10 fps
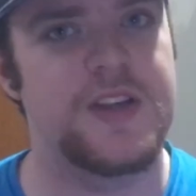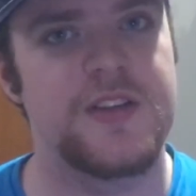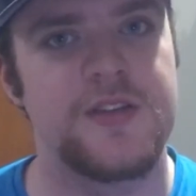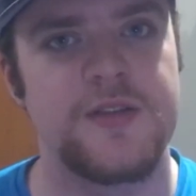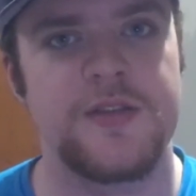
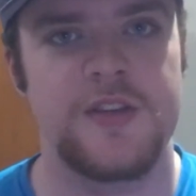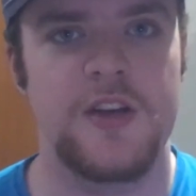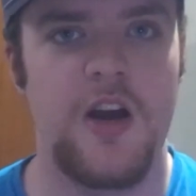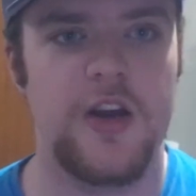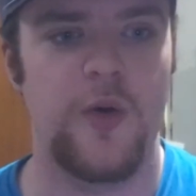been
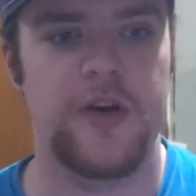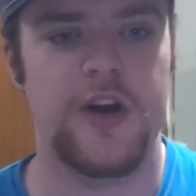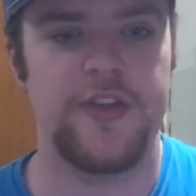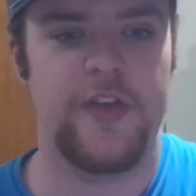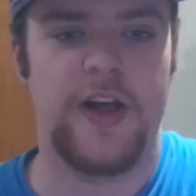going
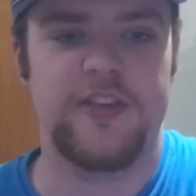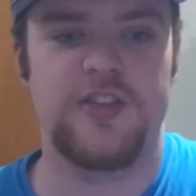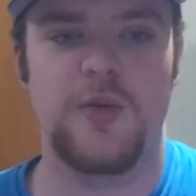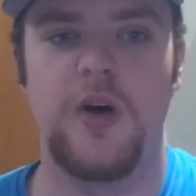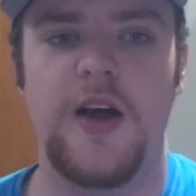on the last
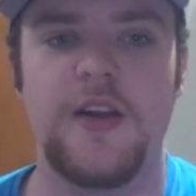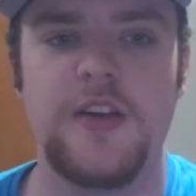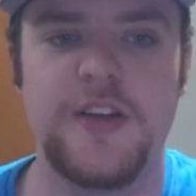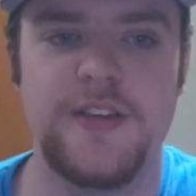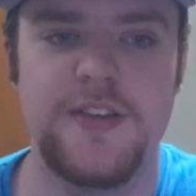little
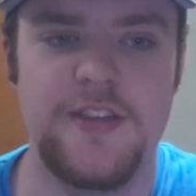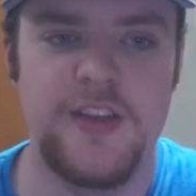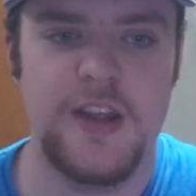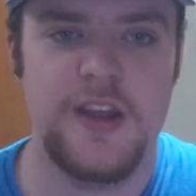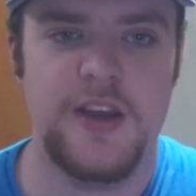while, and
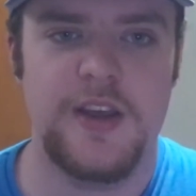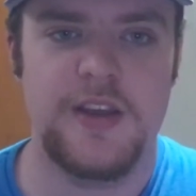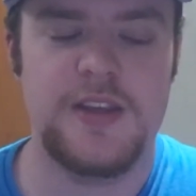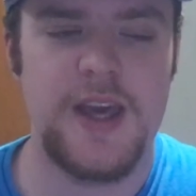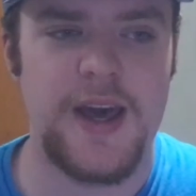
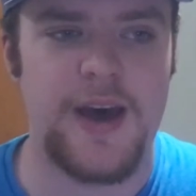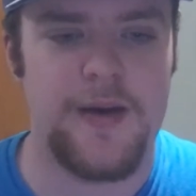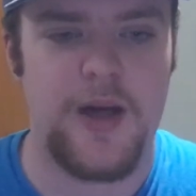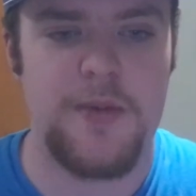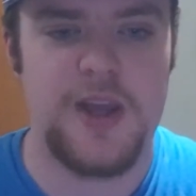yeah,
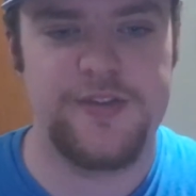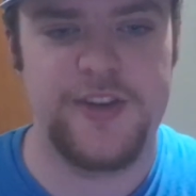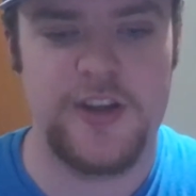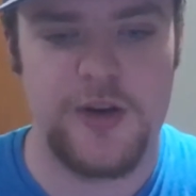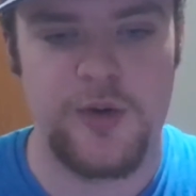I made a
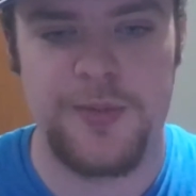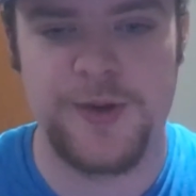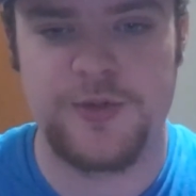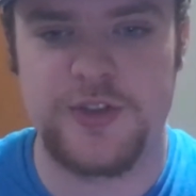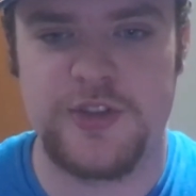video
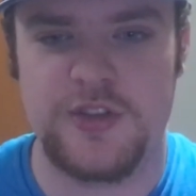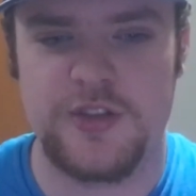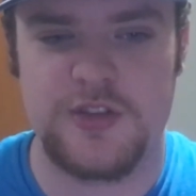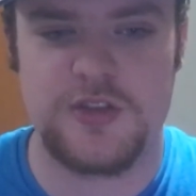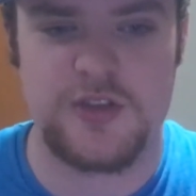about
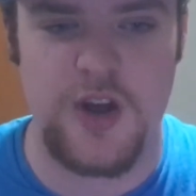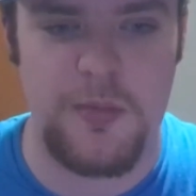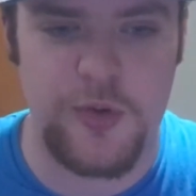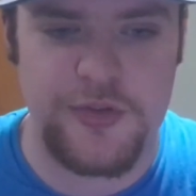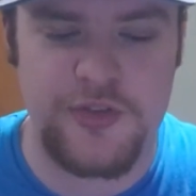
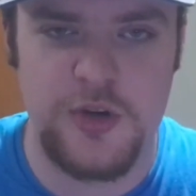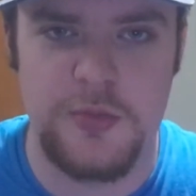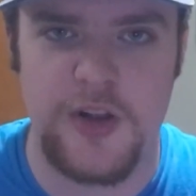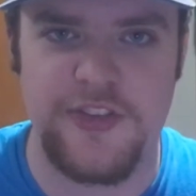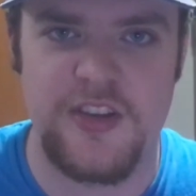almost two
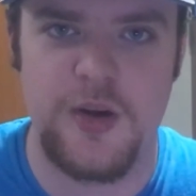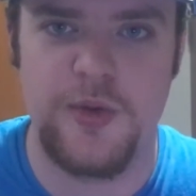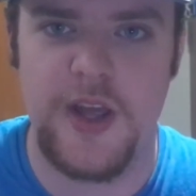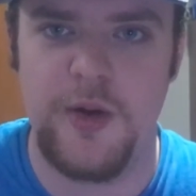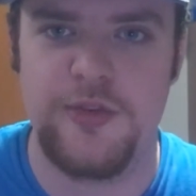months ago
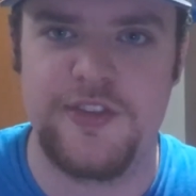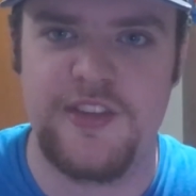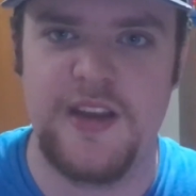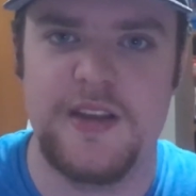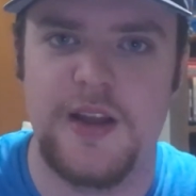now
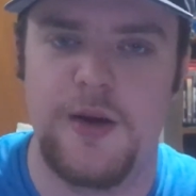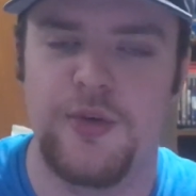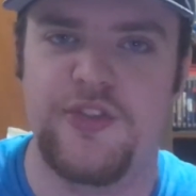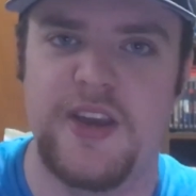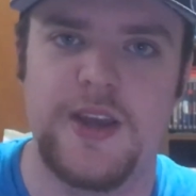saying that I
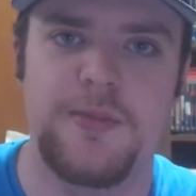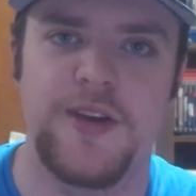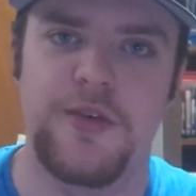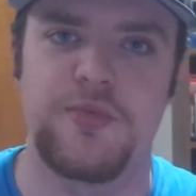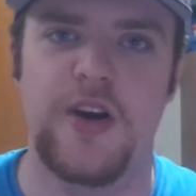was taking a bit
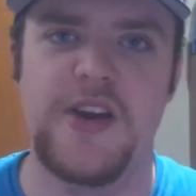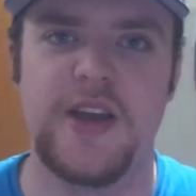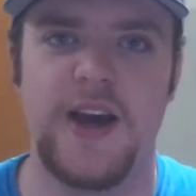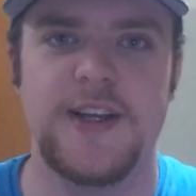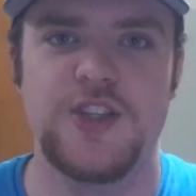of a
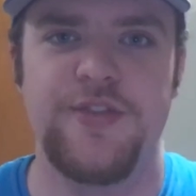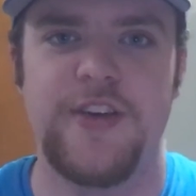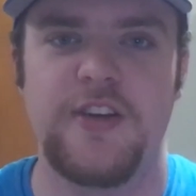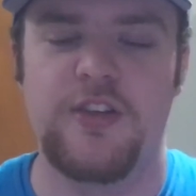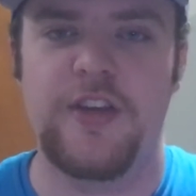break. I just
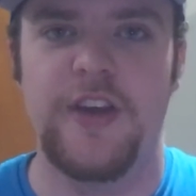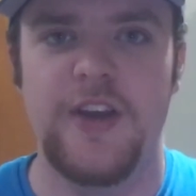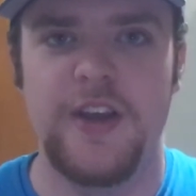figured